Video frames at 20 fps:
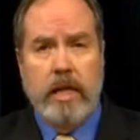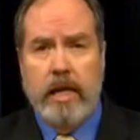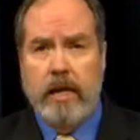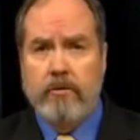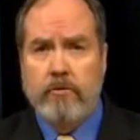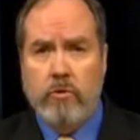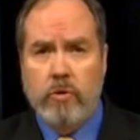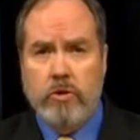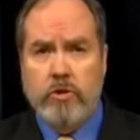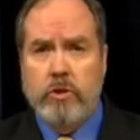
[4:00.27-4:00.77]
And
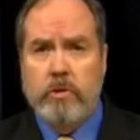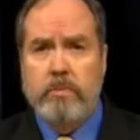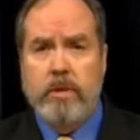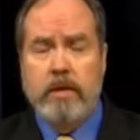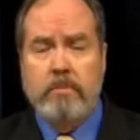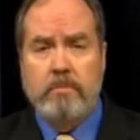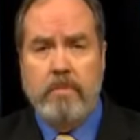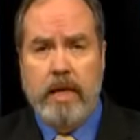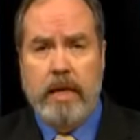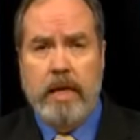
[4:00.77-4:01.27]
of course, there have
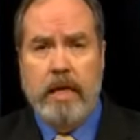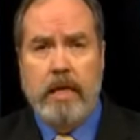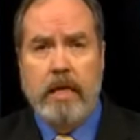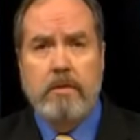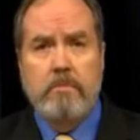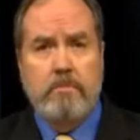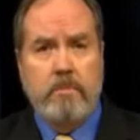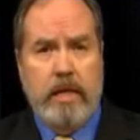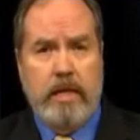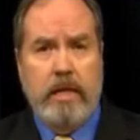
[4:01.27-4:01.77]
been
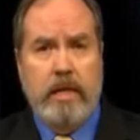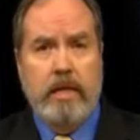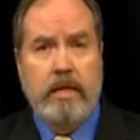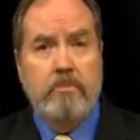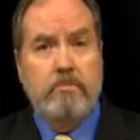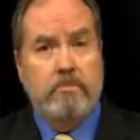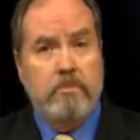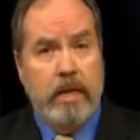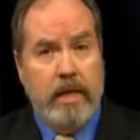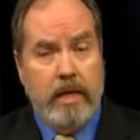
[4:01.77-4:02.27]
many,
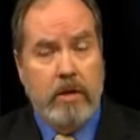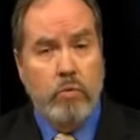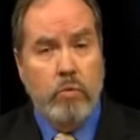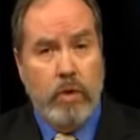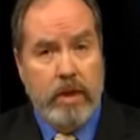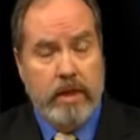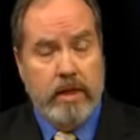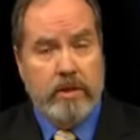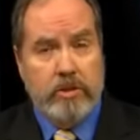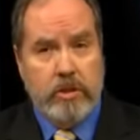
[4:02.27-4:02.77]
many, many
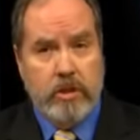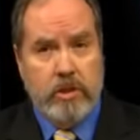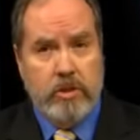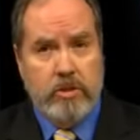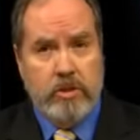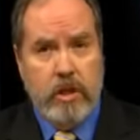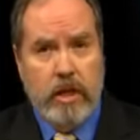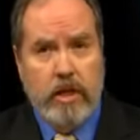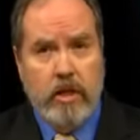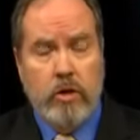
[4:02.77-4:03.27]

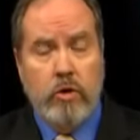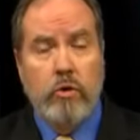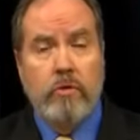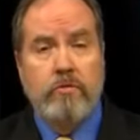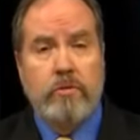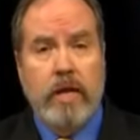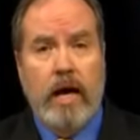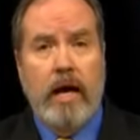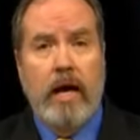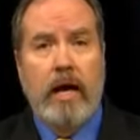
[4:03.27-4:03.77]
witnesses who
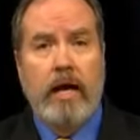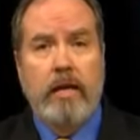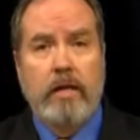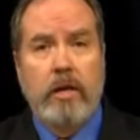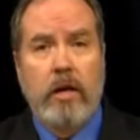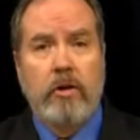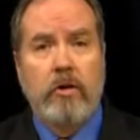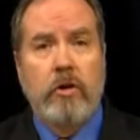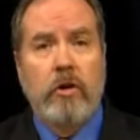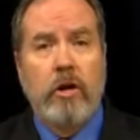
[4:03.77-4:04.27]
have died
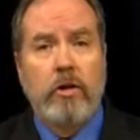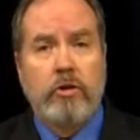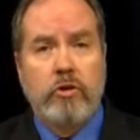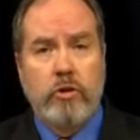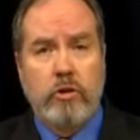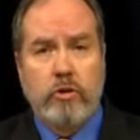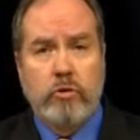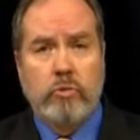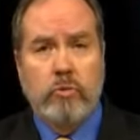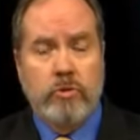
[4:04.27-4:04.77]
under
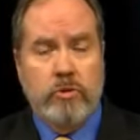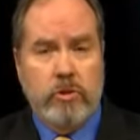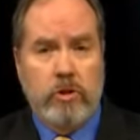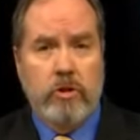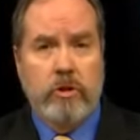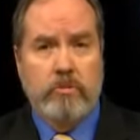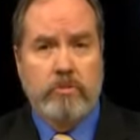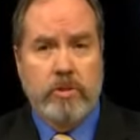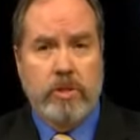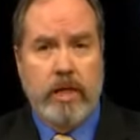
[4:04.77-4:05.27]
unusual
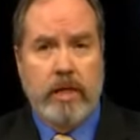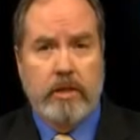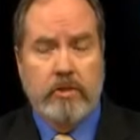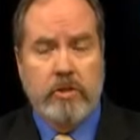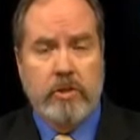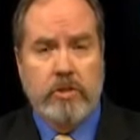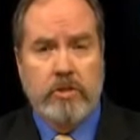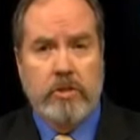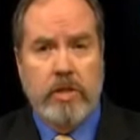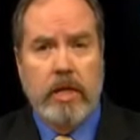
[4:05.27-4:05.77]

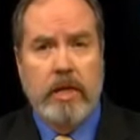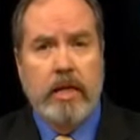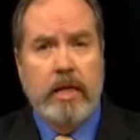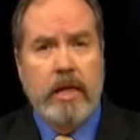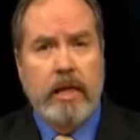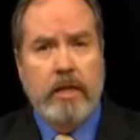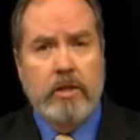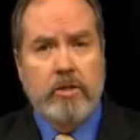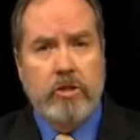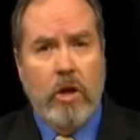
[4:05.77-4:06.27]
circumstances.
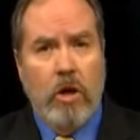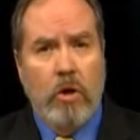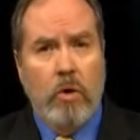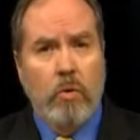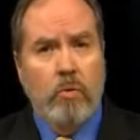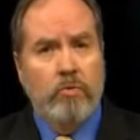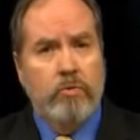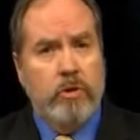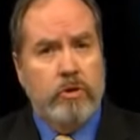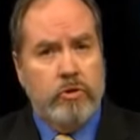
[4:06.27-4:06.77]

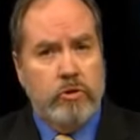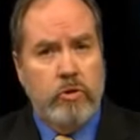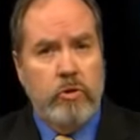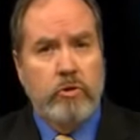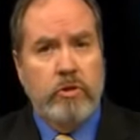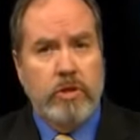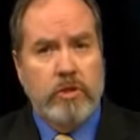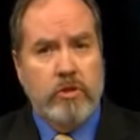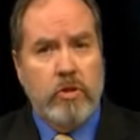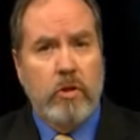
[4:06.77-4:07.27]
So the
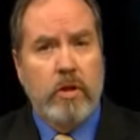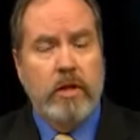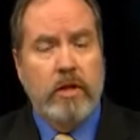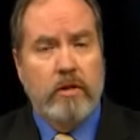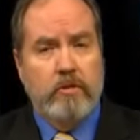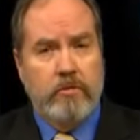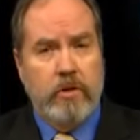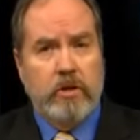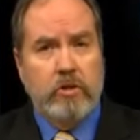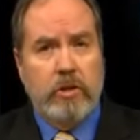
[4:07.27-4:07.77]
truth is going
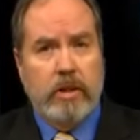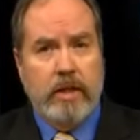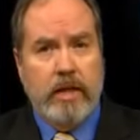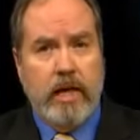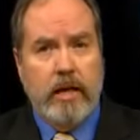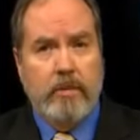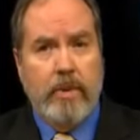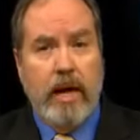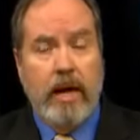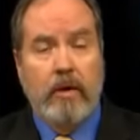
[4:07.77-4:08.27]
to eventually
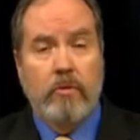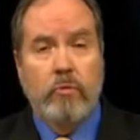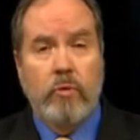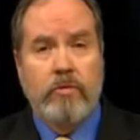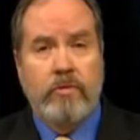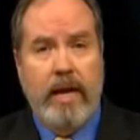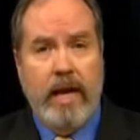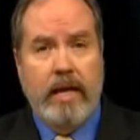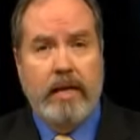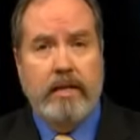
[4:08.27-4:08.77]
come out.
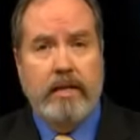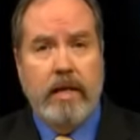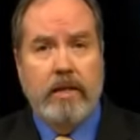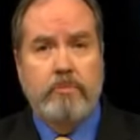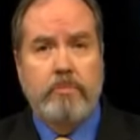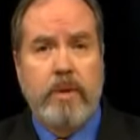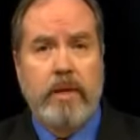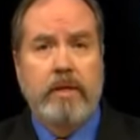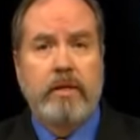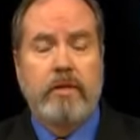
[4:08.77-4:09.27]
We've had
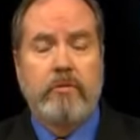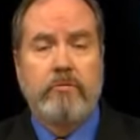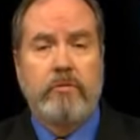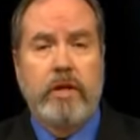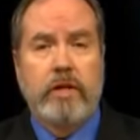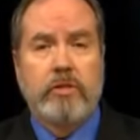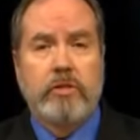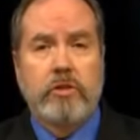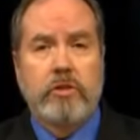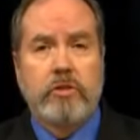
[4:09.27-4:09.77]
deathbed
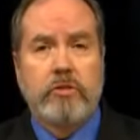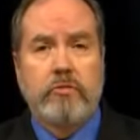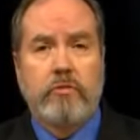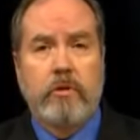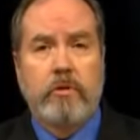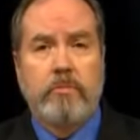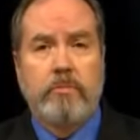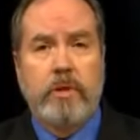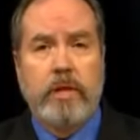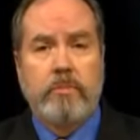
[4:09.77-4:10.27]
confessions
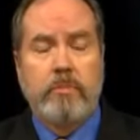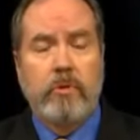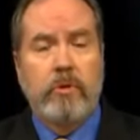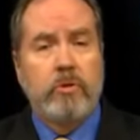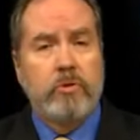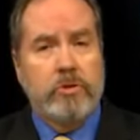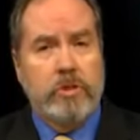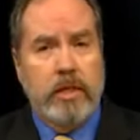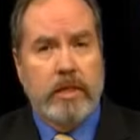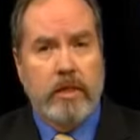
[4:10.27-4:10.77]
from people
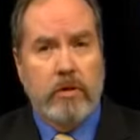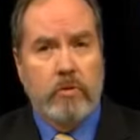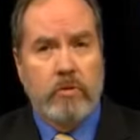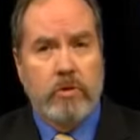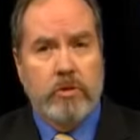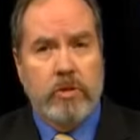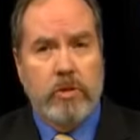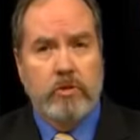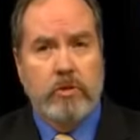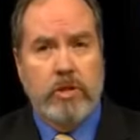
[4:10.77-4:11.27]
who said they were
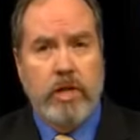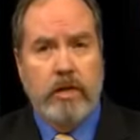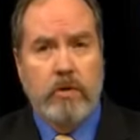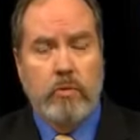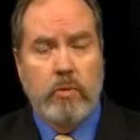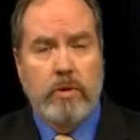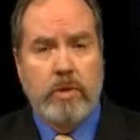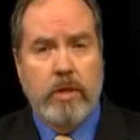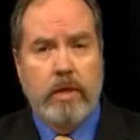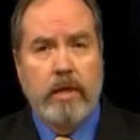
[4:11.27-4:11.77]
associated
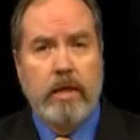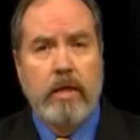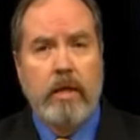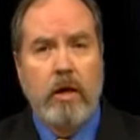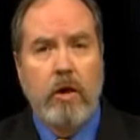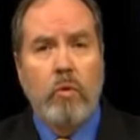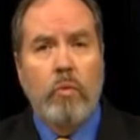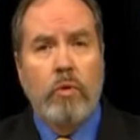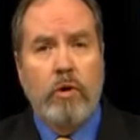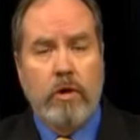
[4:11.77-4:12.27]
with it.
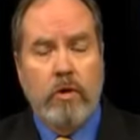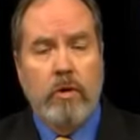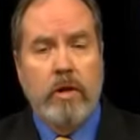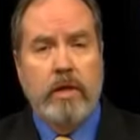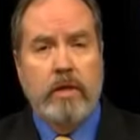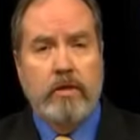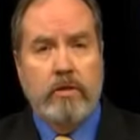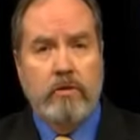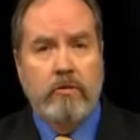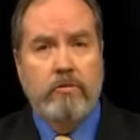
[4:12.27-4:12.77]
We're
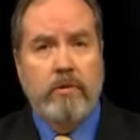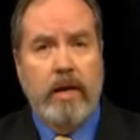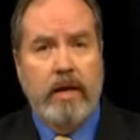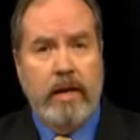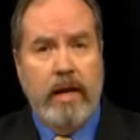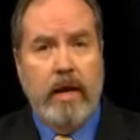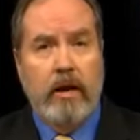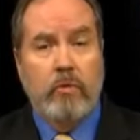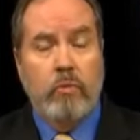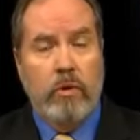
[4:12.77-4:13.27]
going to
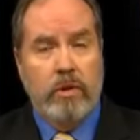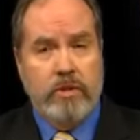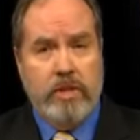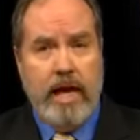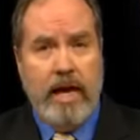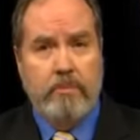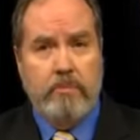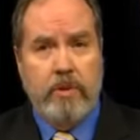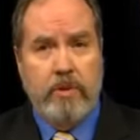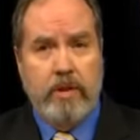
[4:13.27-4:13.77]
find out what's
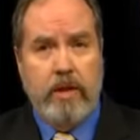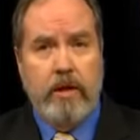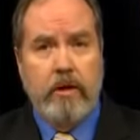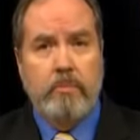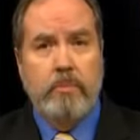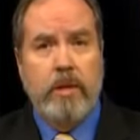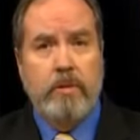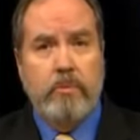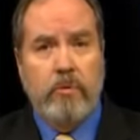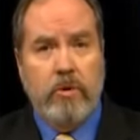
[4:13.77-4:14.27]
happened there.
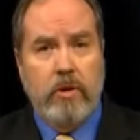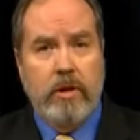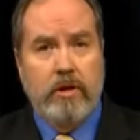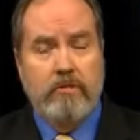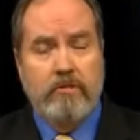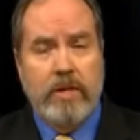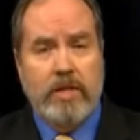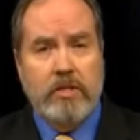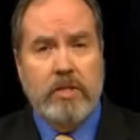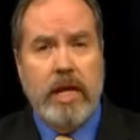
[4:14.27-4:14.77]
People are going to
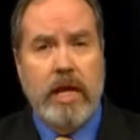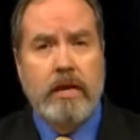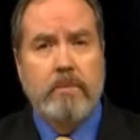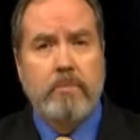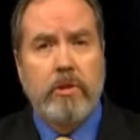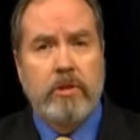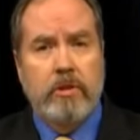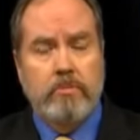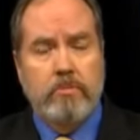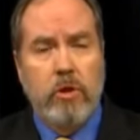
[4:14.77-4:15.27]
investigate it.
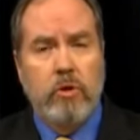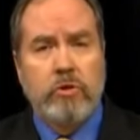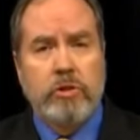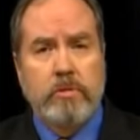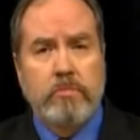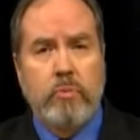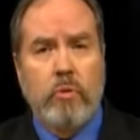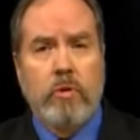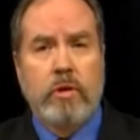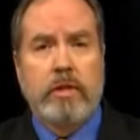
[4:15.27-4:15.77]
But the most
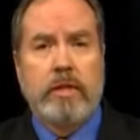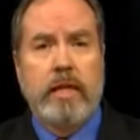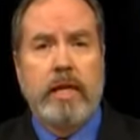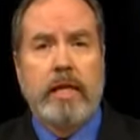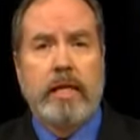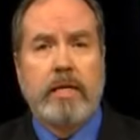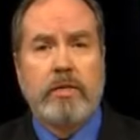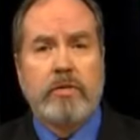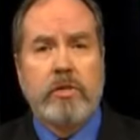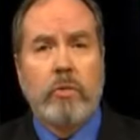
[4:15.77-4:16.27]
important
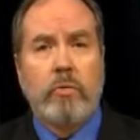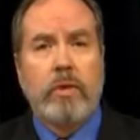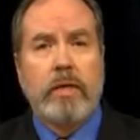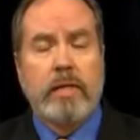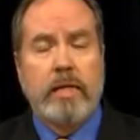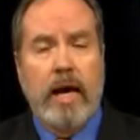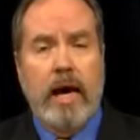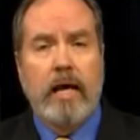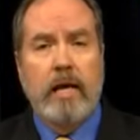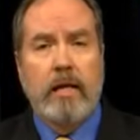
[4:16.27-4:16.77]
thing is that we
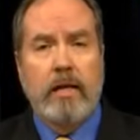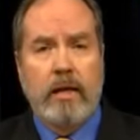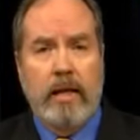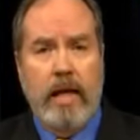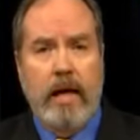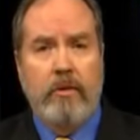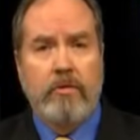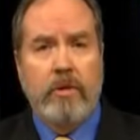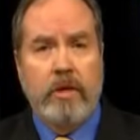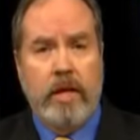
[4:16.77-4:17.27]
not
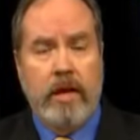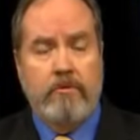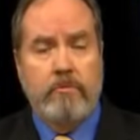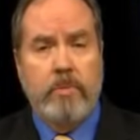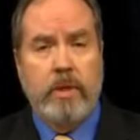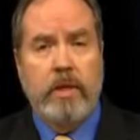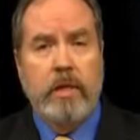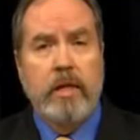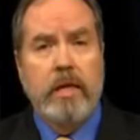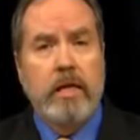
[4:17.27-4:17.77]
allow the government
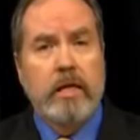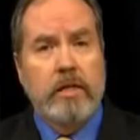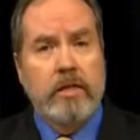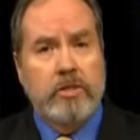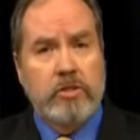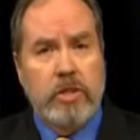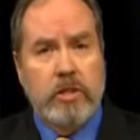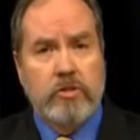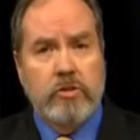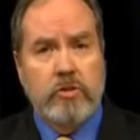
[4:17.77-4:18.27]
government to
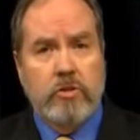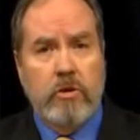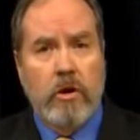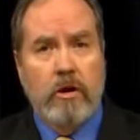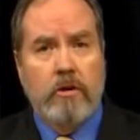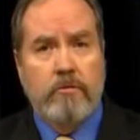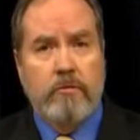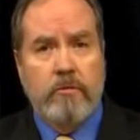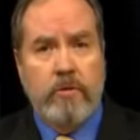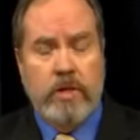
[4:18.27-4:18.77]
censor
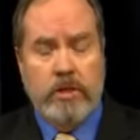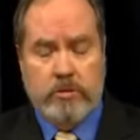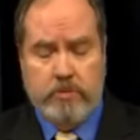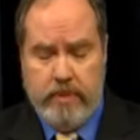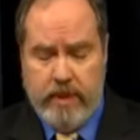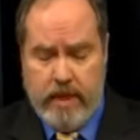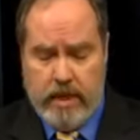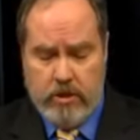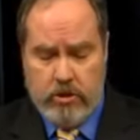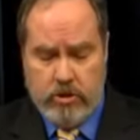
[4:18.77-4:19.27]
our free
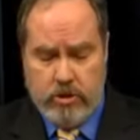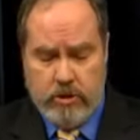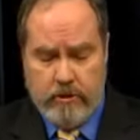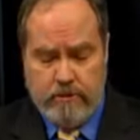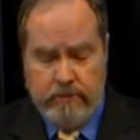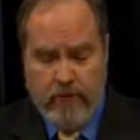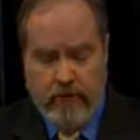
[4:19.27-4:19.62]
speech.